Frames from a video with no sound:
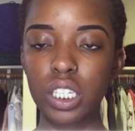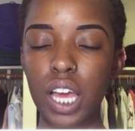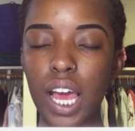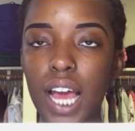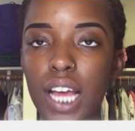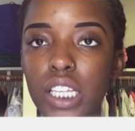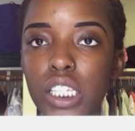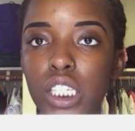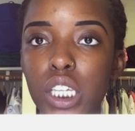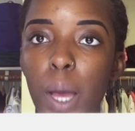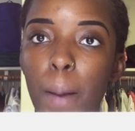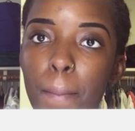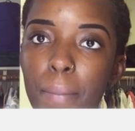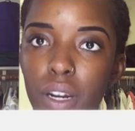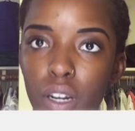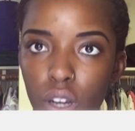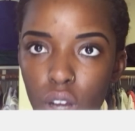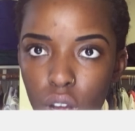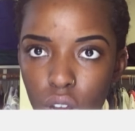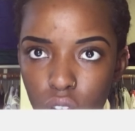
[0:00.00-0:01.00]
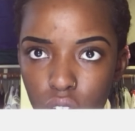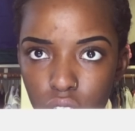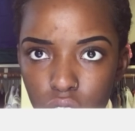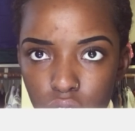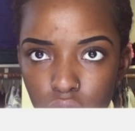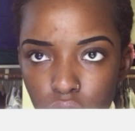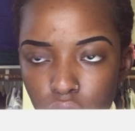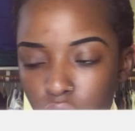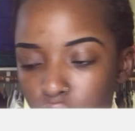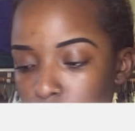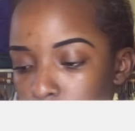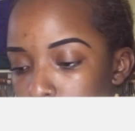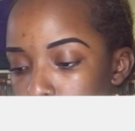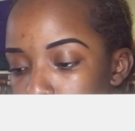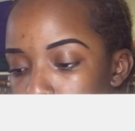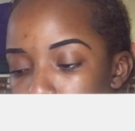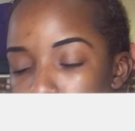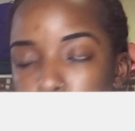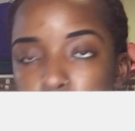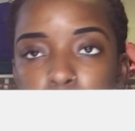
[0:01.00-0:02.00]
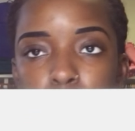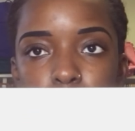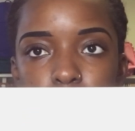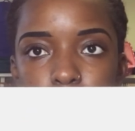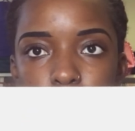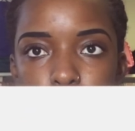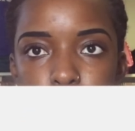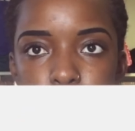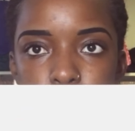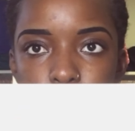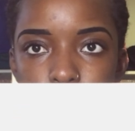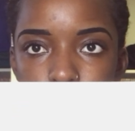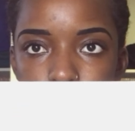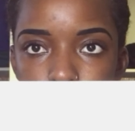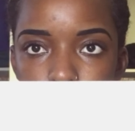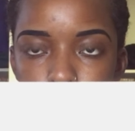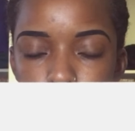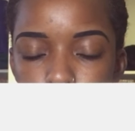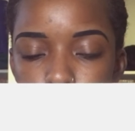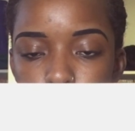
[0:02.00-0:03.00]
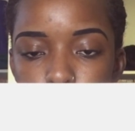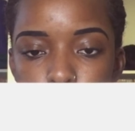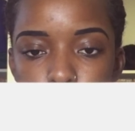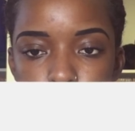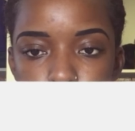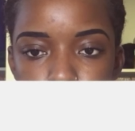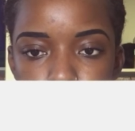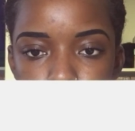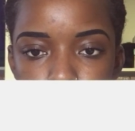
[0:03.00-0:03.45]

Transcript: has come and gone. It's time to take this off.